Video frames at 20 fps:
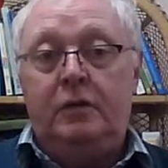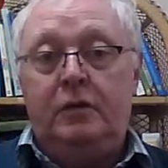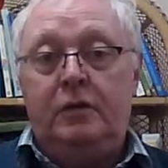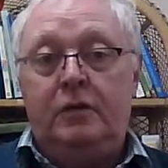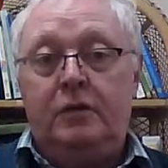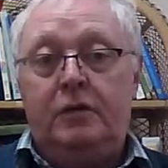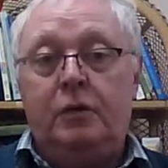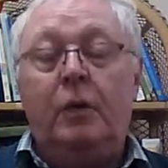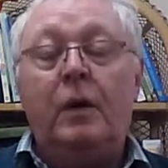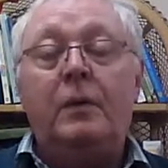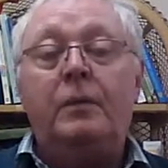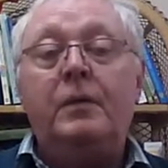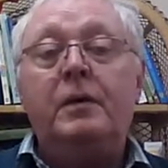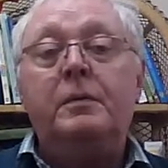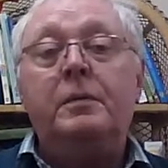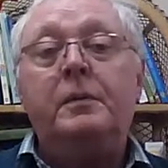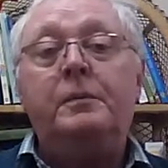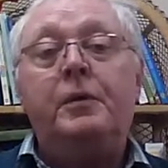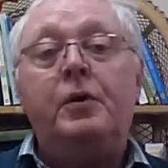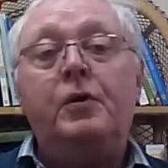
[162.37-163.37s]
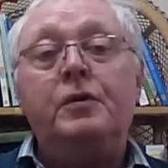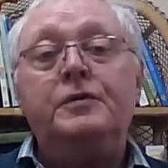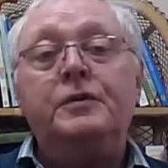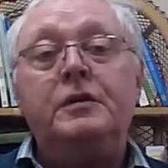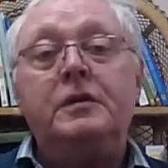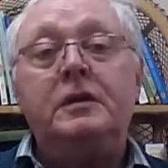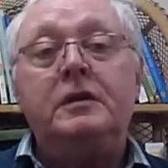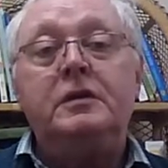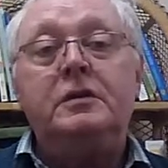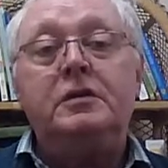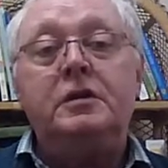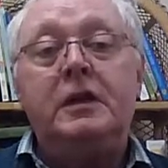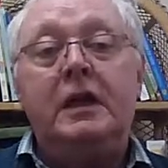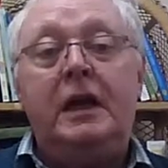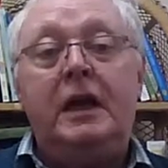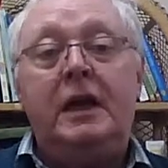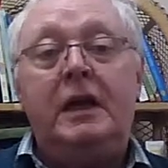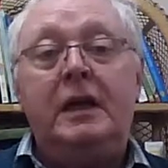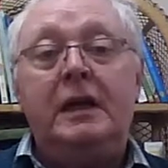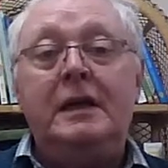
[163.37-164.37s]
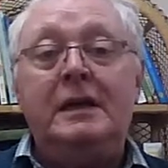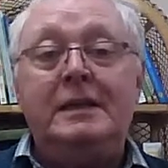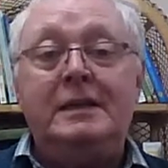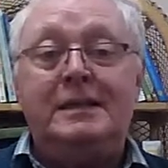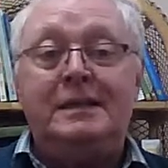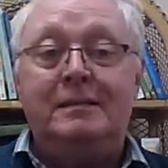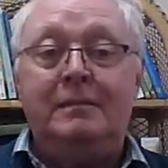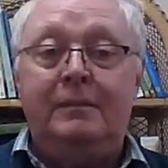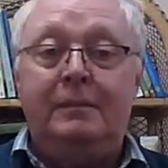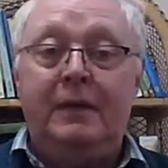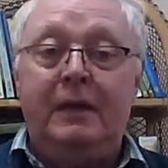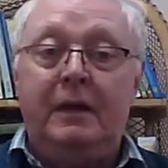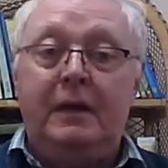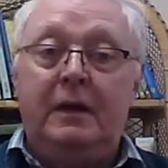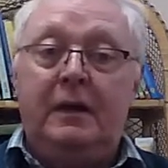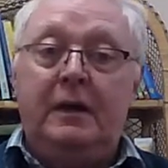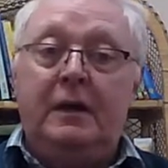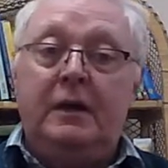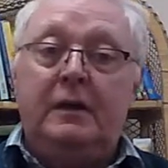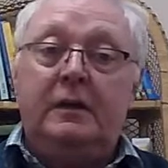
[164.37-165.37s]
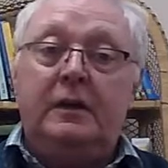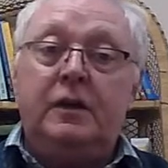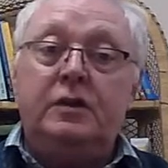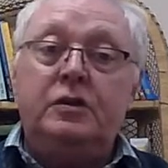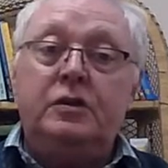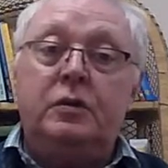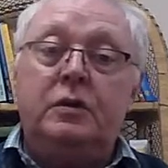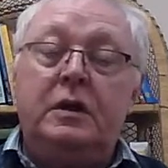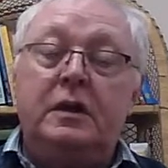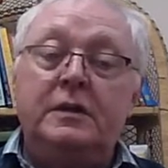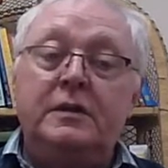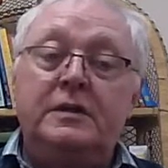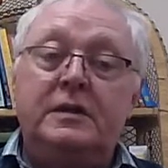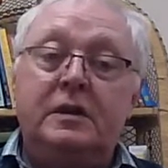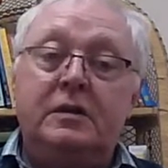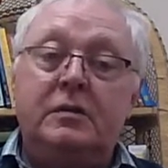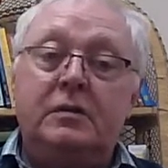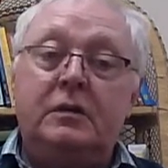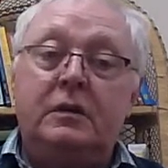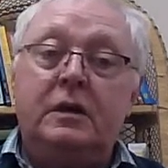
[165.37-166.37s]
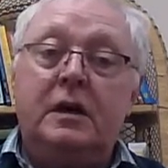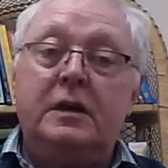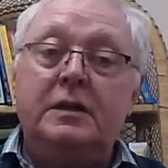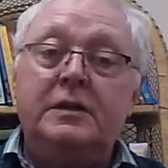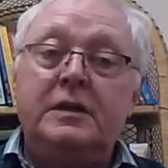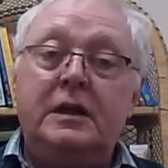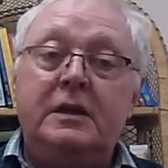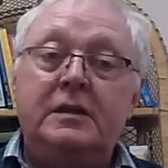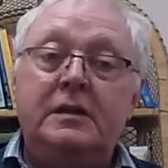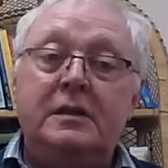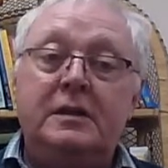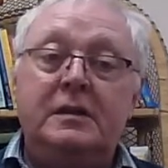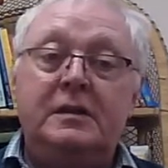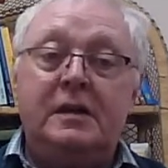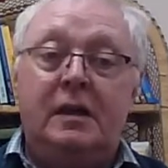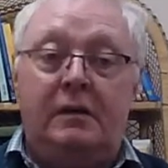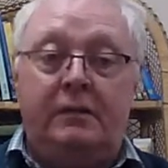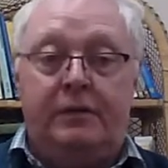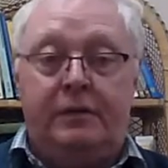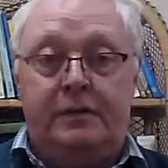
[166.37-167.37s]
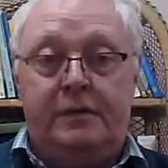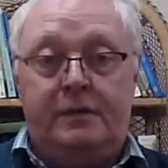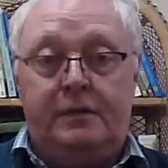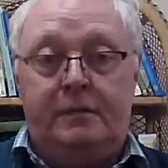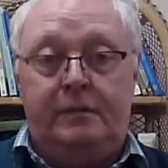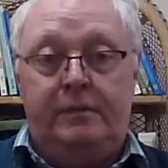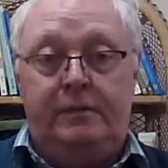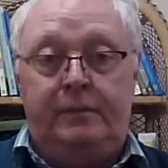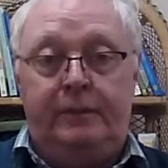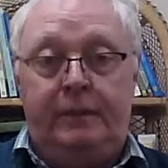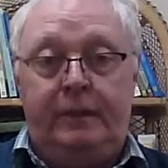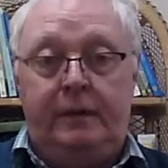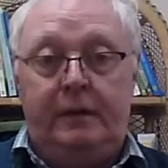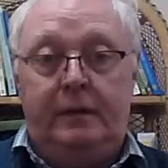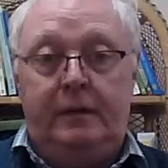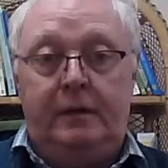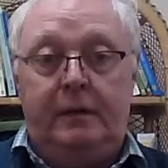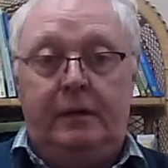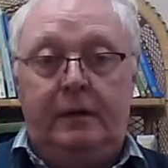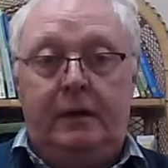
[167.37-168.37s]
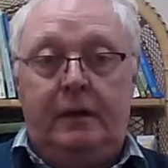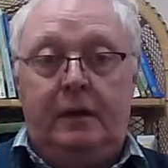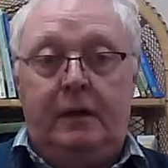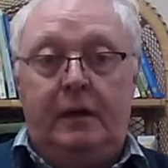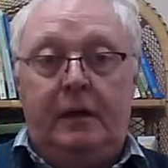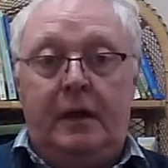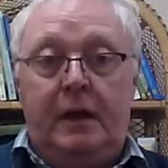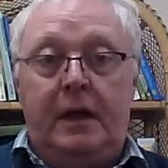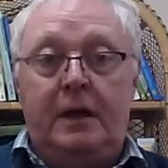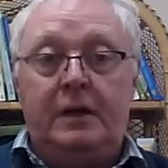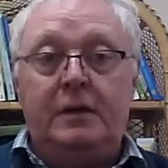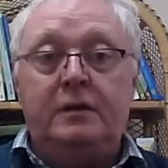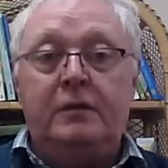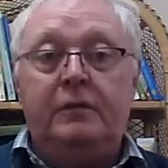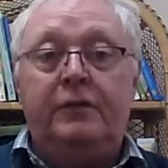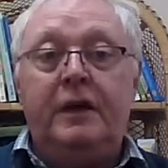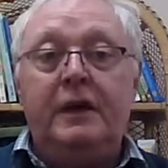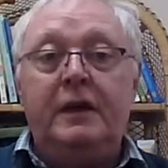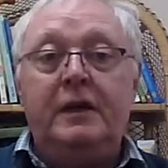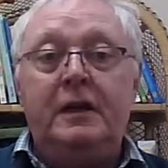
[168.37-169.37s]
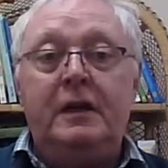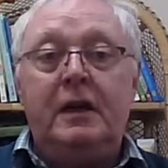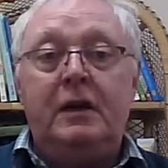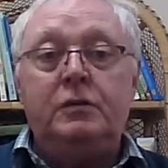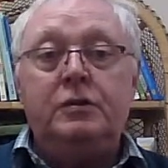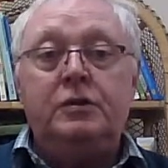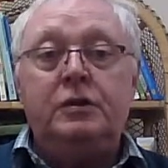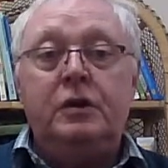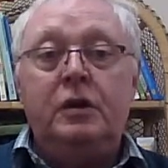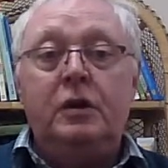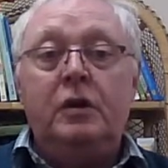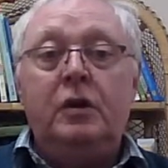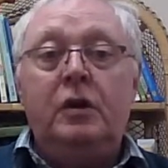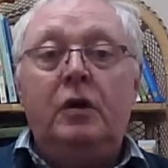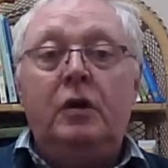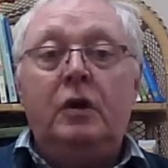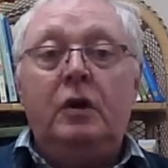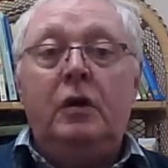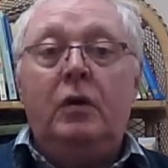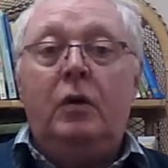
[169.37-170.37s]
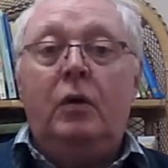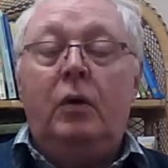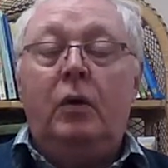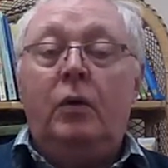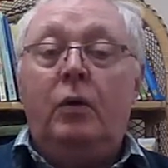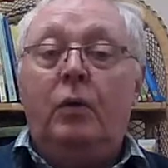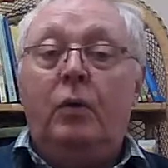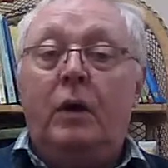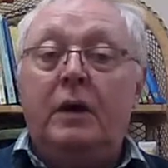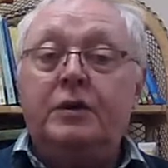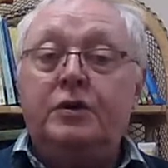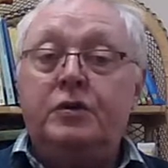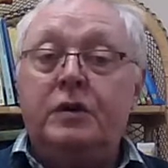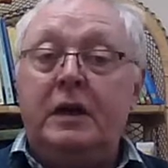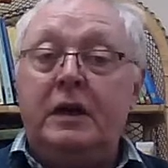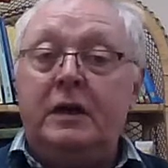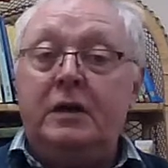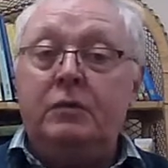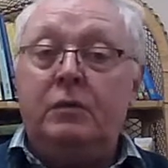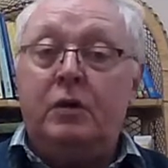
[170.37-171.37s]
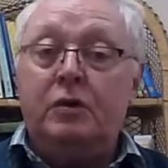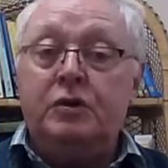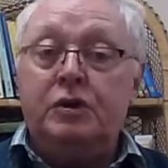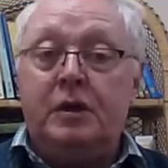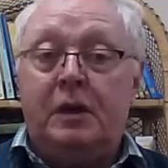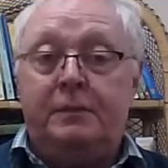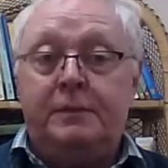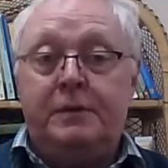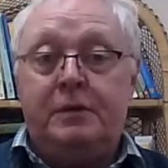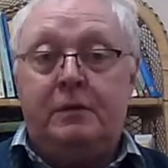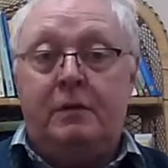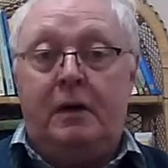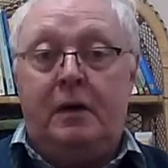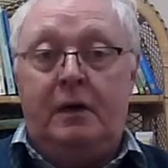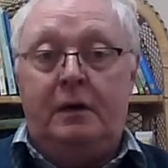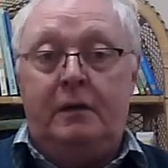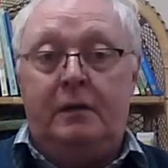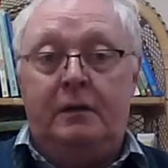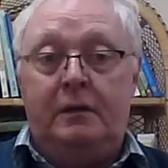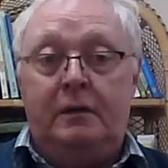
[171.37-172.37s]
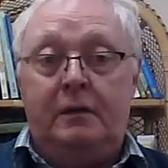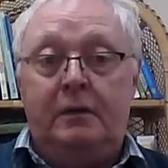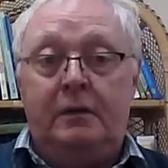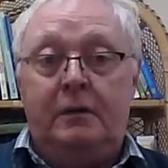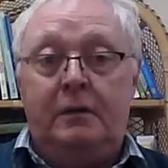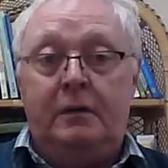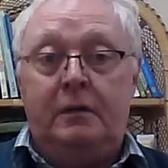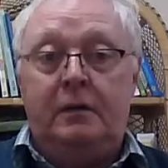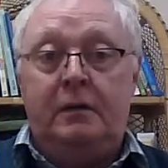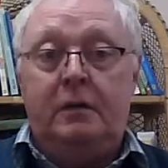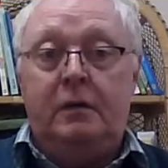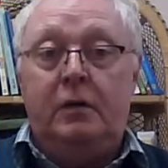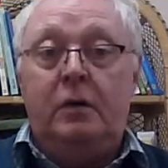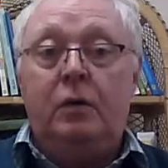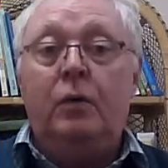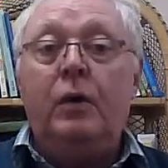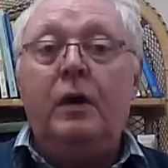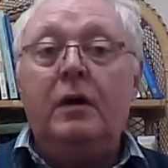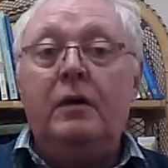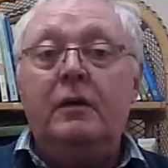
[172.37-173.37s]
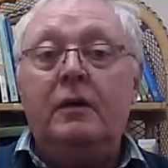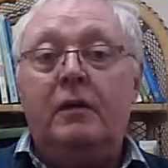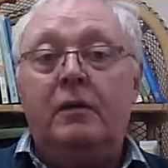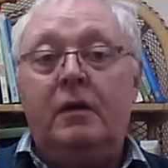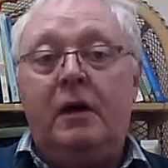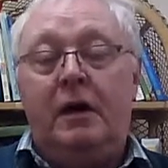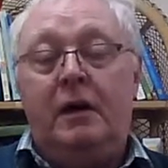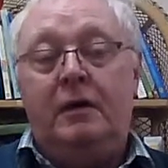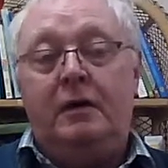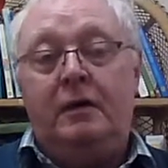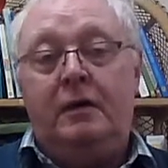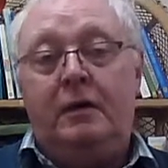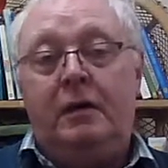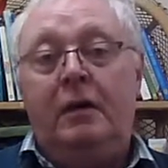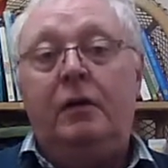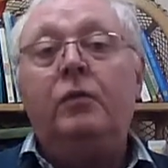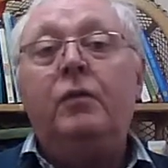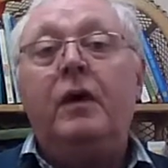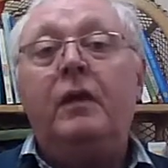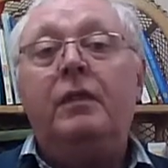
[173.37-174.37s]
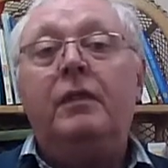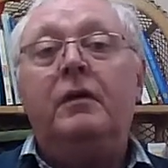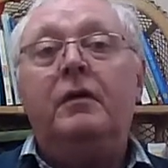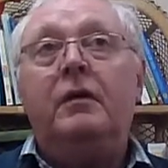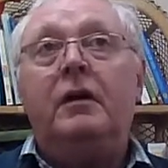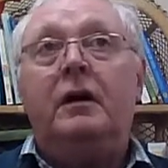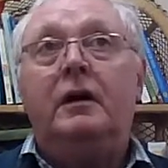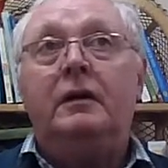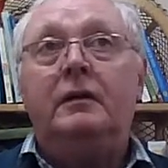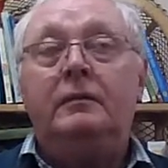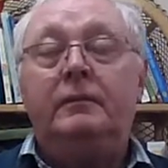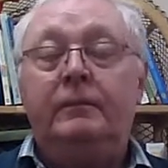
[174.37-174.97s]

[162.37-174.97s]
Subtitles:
So what we're proposing today is that you consider contacting this office and finding out what training workshops are on, where they're on, and when they're on.